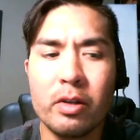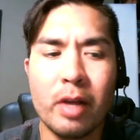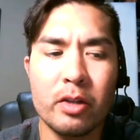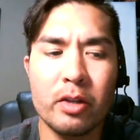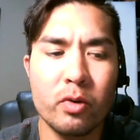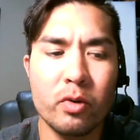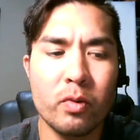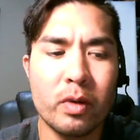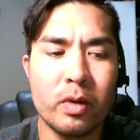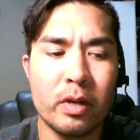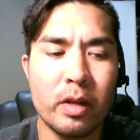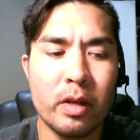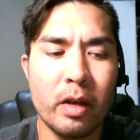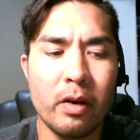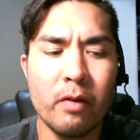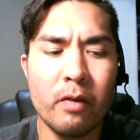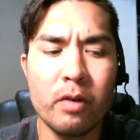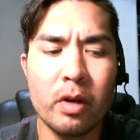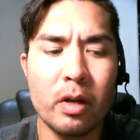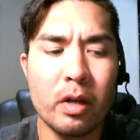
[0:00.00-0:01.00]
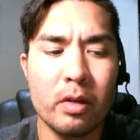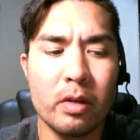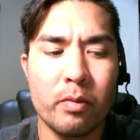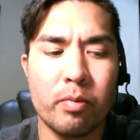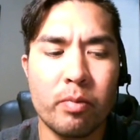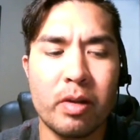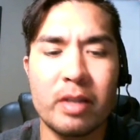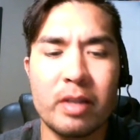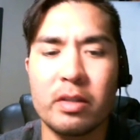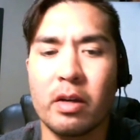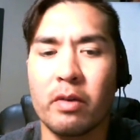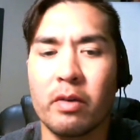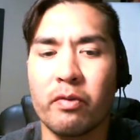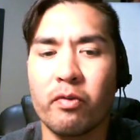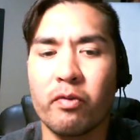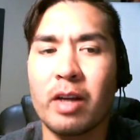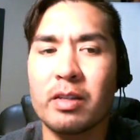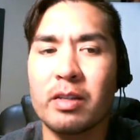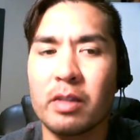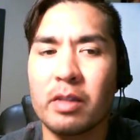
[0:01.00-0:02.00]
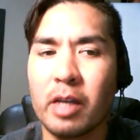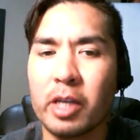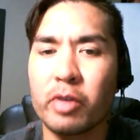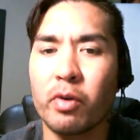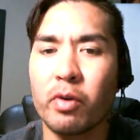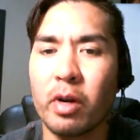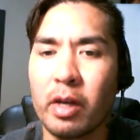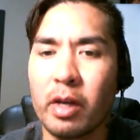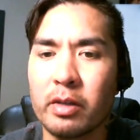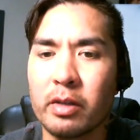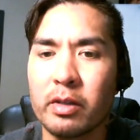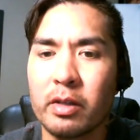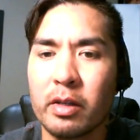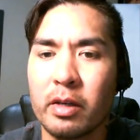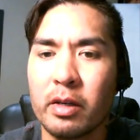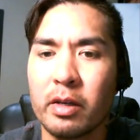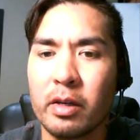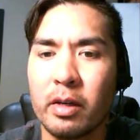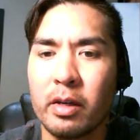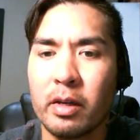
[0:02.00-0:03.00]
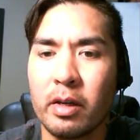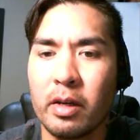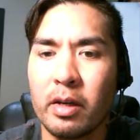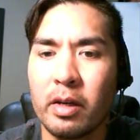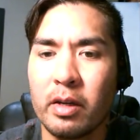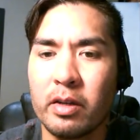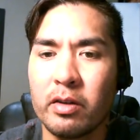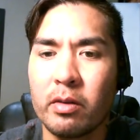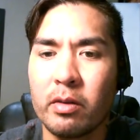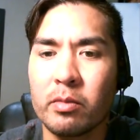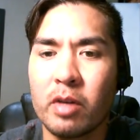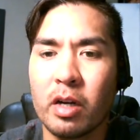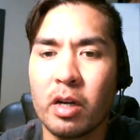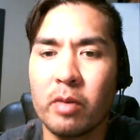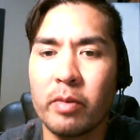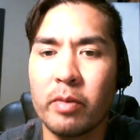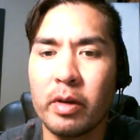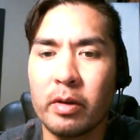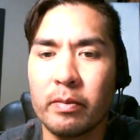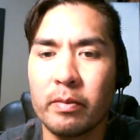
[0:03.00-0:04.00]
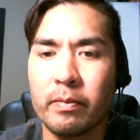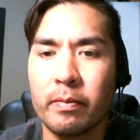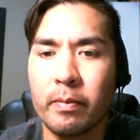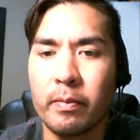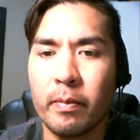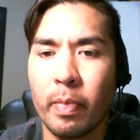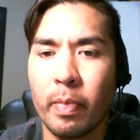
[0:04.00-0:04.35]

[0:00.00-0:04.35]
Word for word: of like doing what? Are you ever going to a place called Fry's Electronics? You know what I'm talking about?